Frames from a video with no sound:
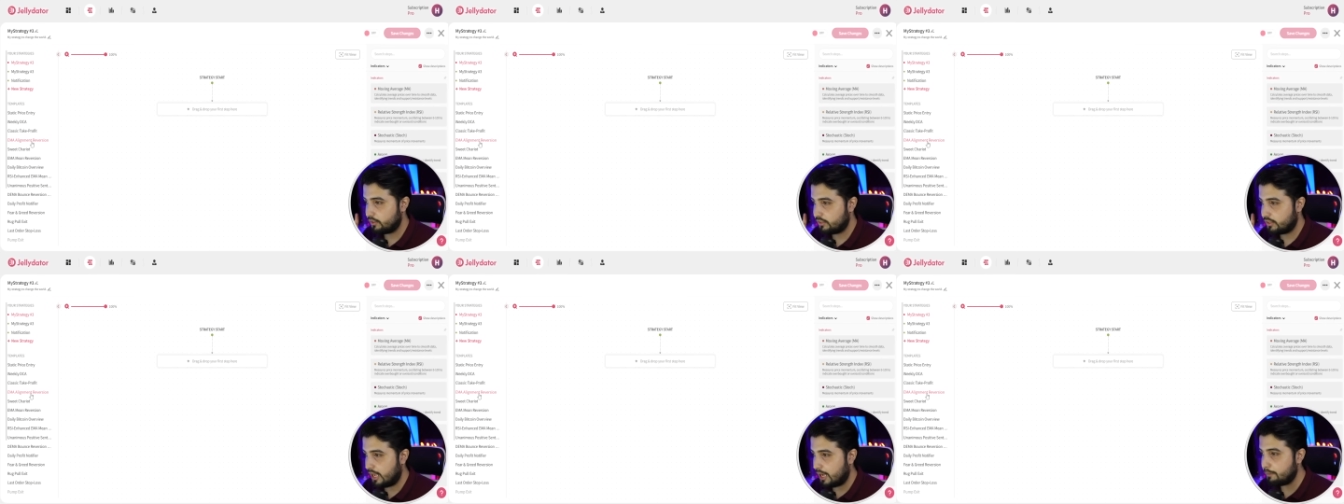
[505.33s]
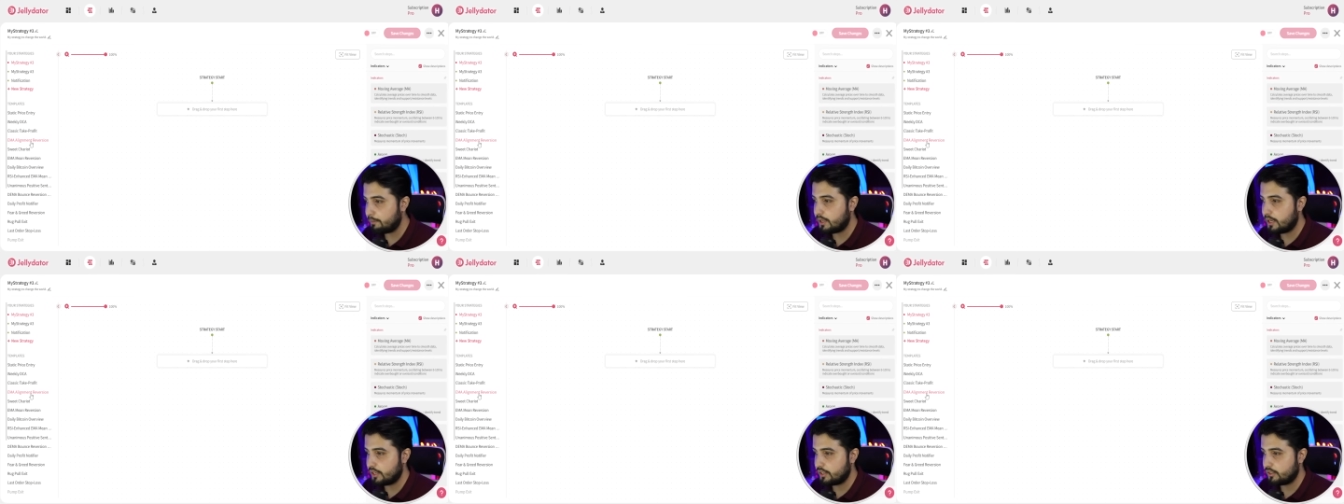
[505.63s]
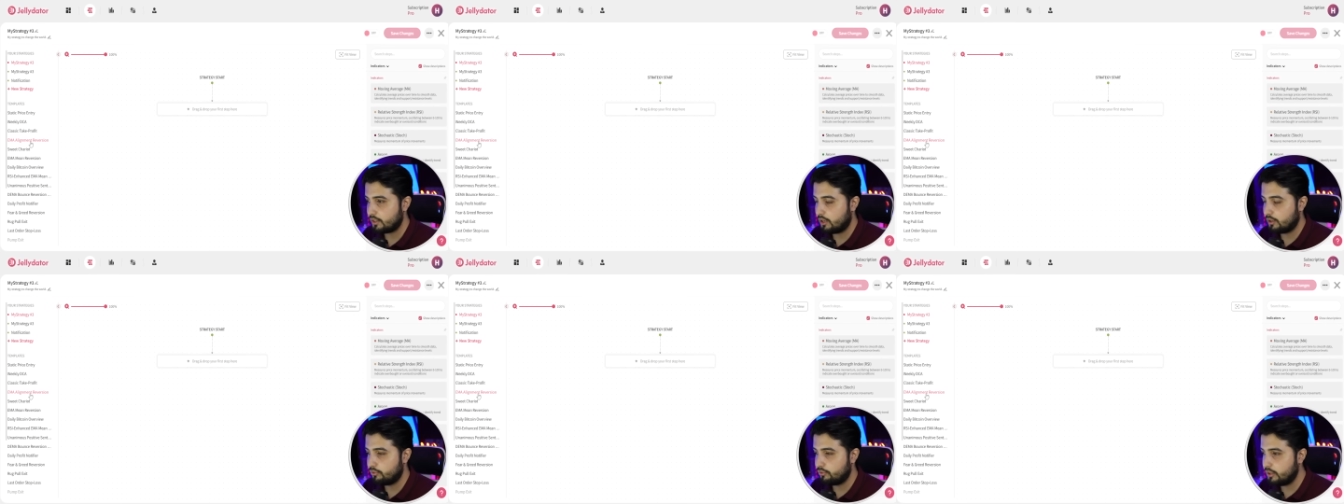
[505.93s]

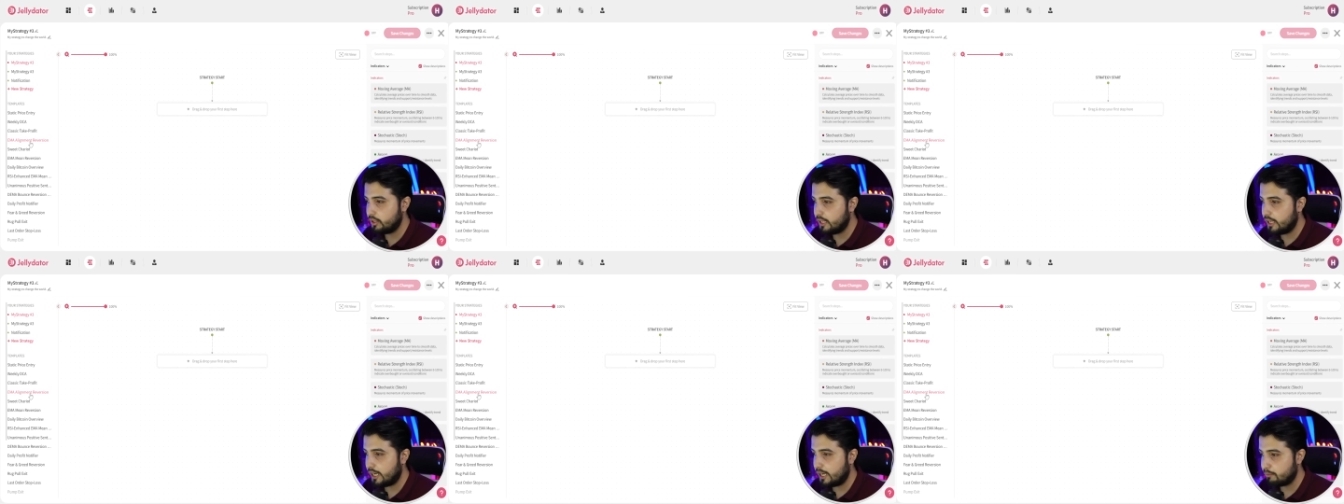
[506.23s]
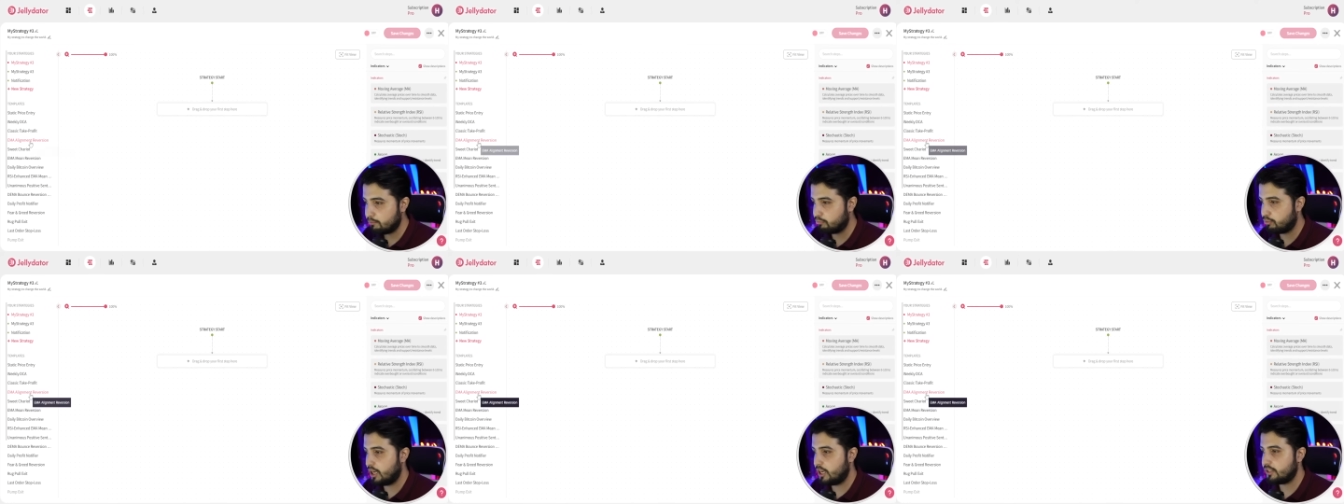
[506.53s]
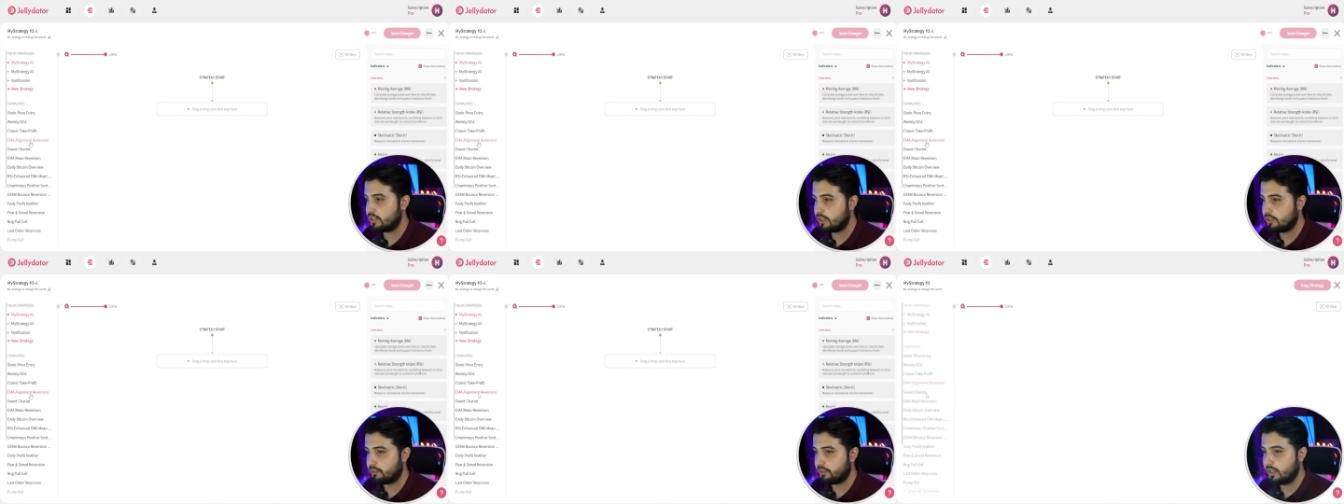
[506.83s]
templates are really
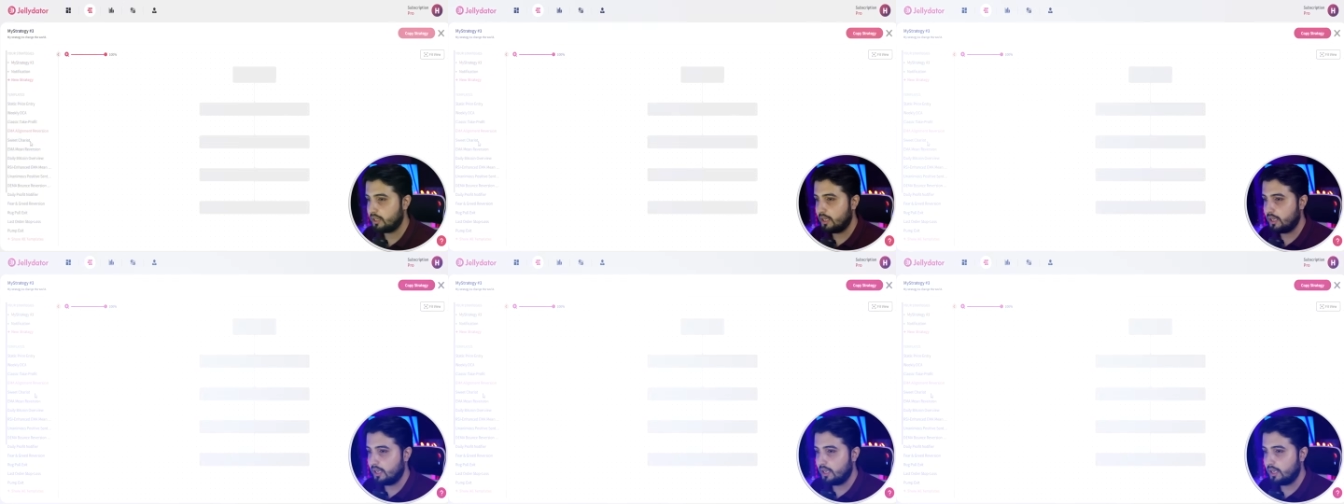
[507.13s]
impressive